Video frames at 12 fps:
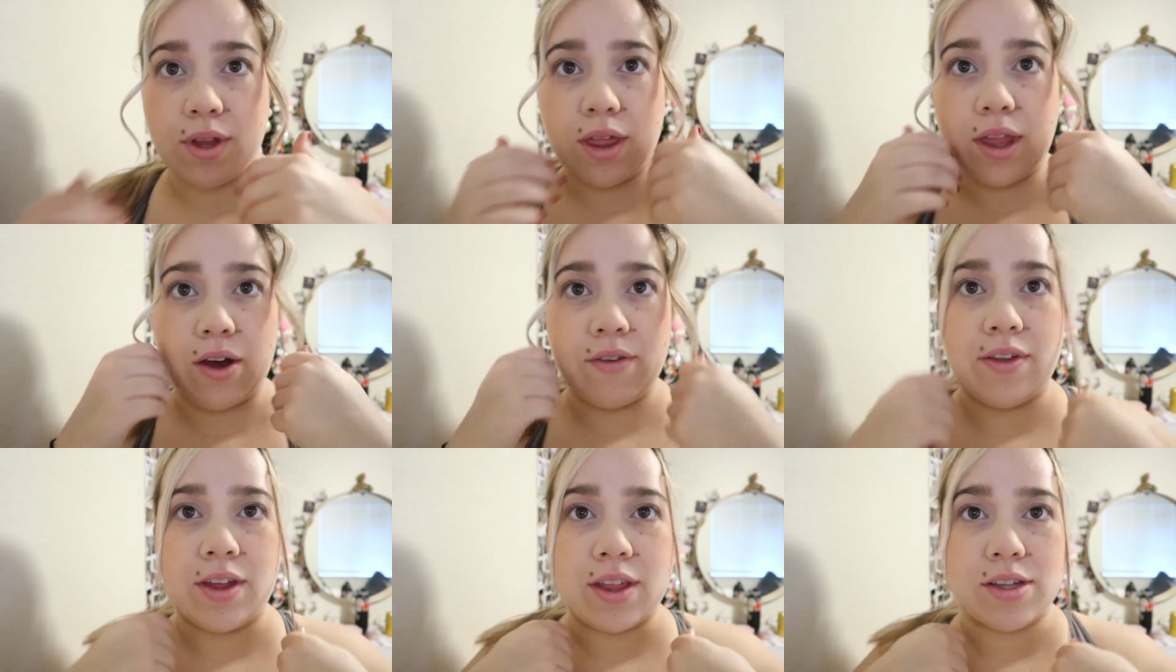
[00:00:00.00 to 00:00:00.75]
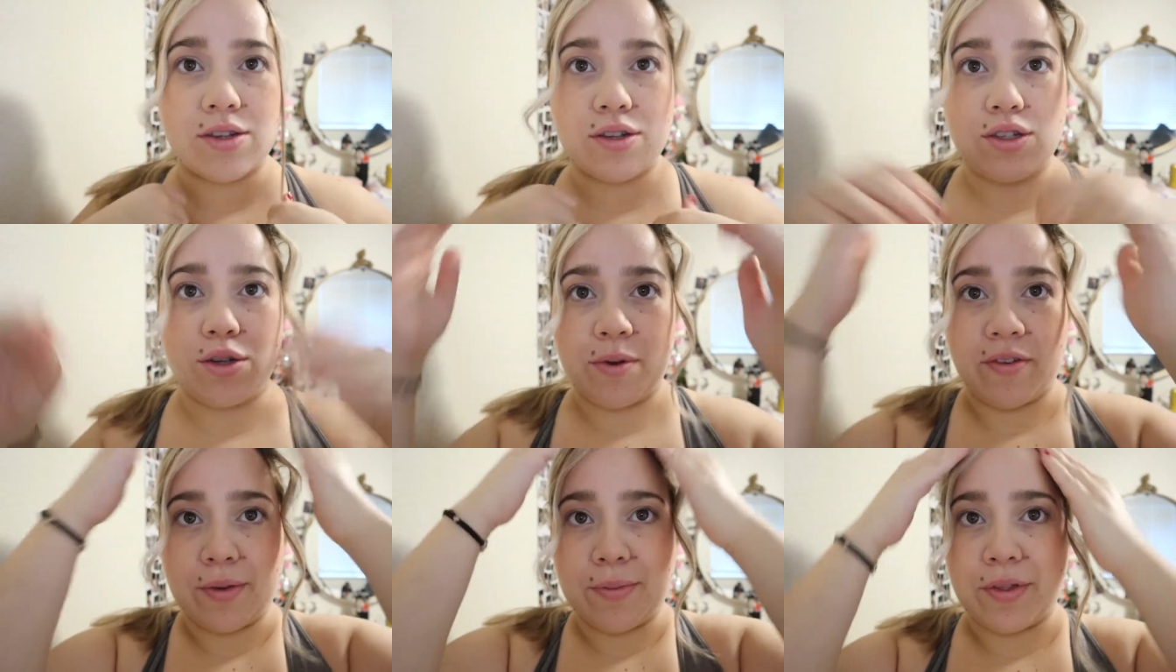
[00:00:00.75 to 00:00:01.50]
And now I feel like this looks too
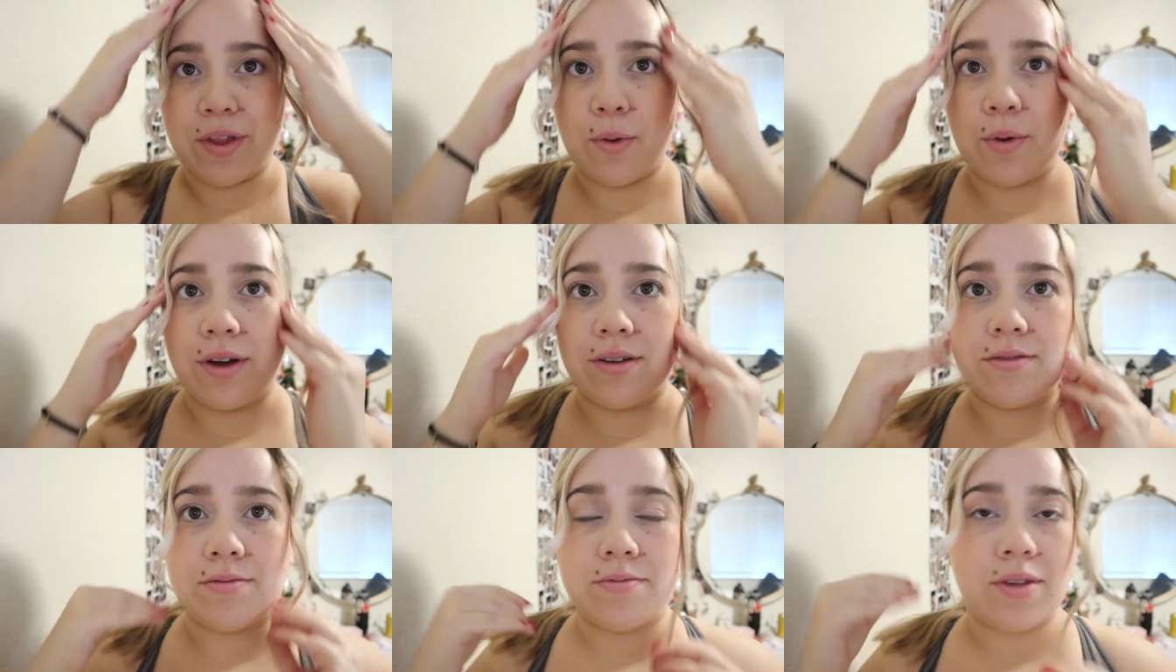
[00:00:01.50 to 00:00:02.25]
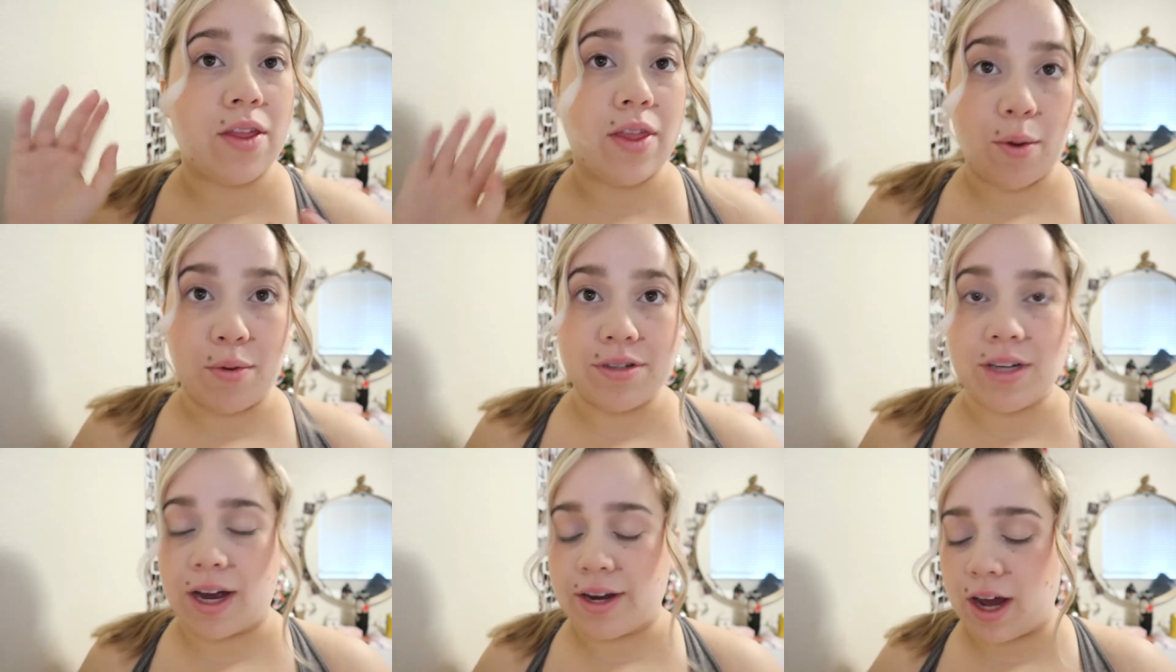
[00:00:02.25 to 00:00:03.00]
perfect, but they will, they will
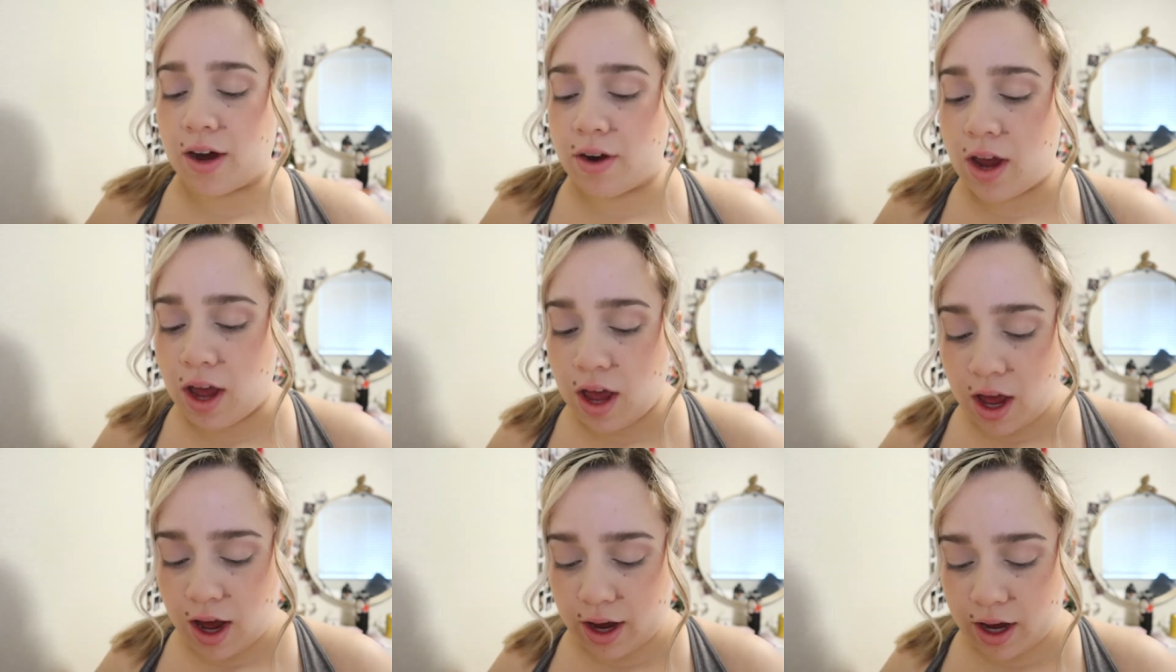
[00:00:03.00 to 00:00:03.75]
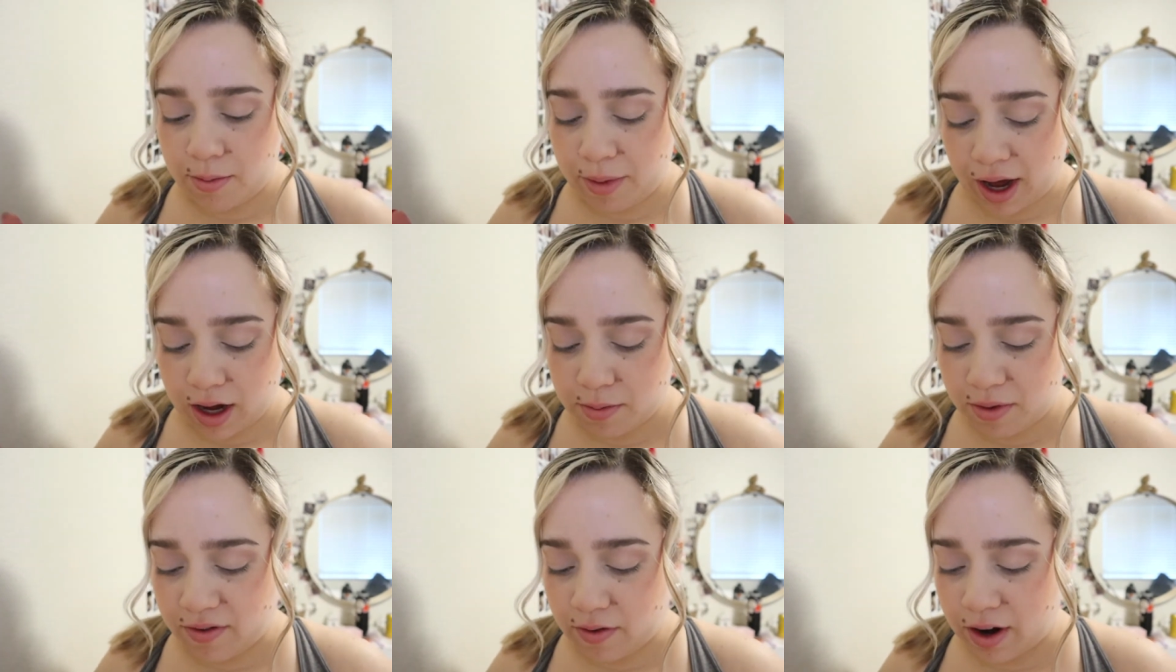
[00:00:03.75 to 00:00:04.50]
die down. I came back
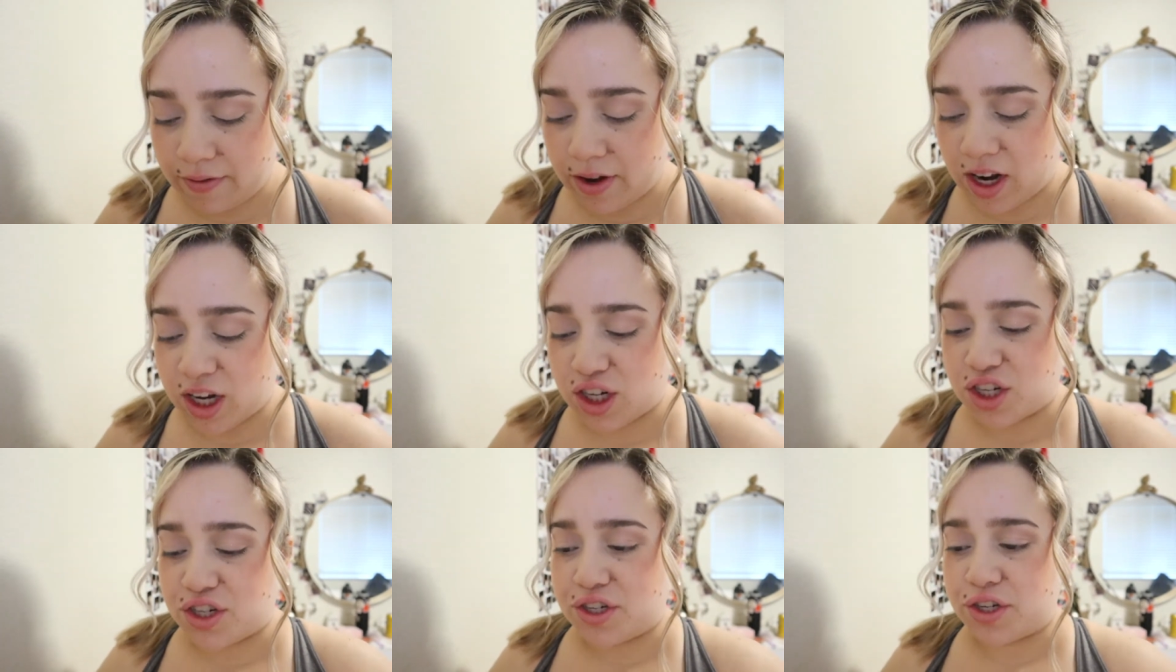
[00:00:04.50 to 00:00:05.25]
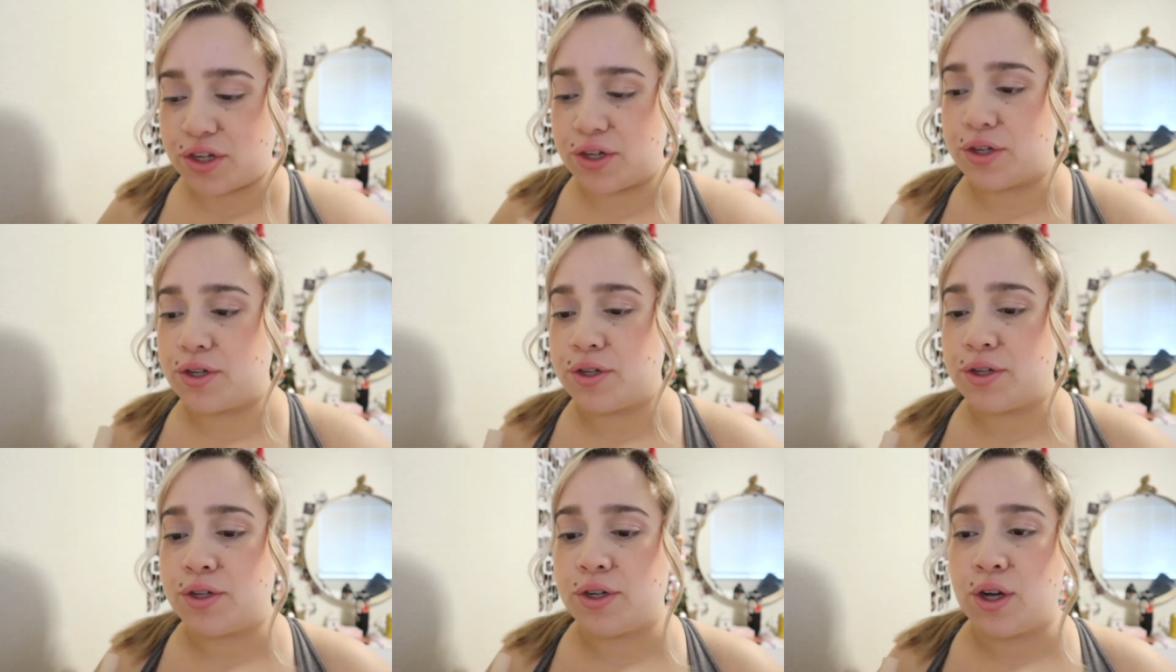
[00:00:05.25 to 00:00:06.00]
before I finished
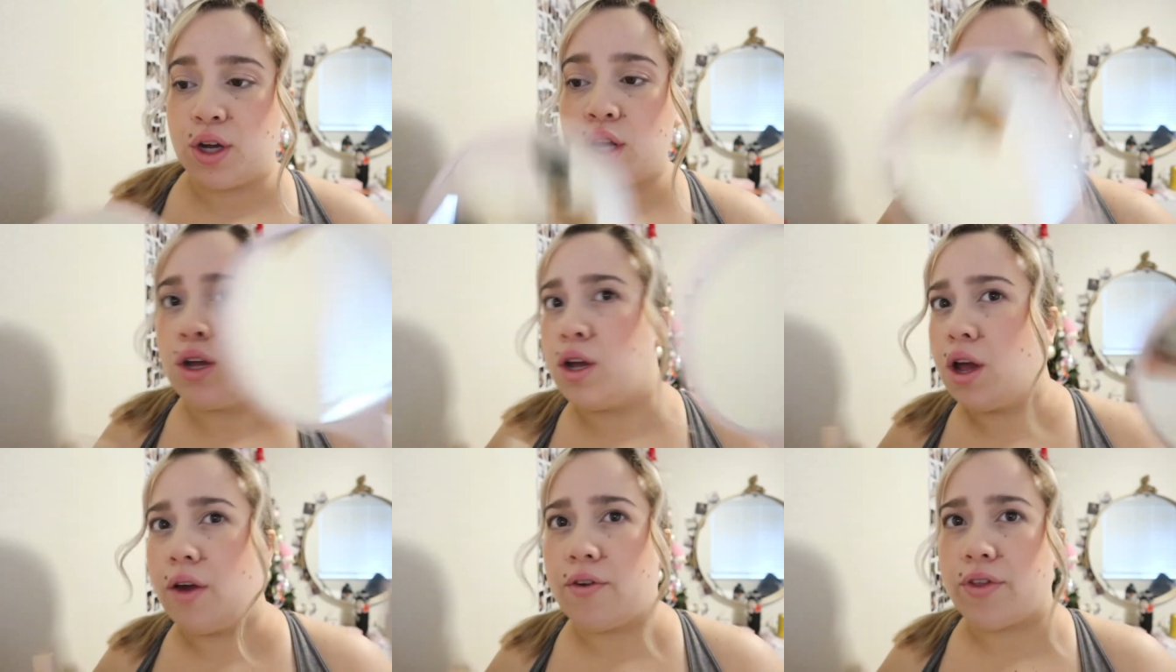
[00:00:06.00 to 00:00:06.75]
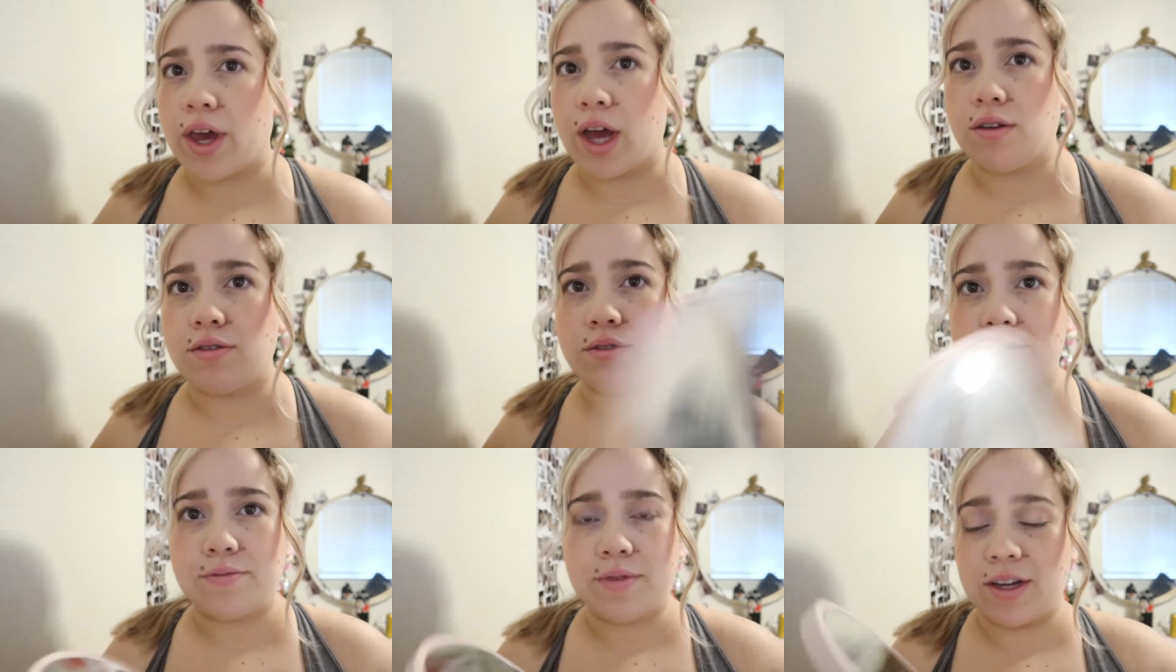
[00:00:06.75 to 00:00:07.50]
everything else.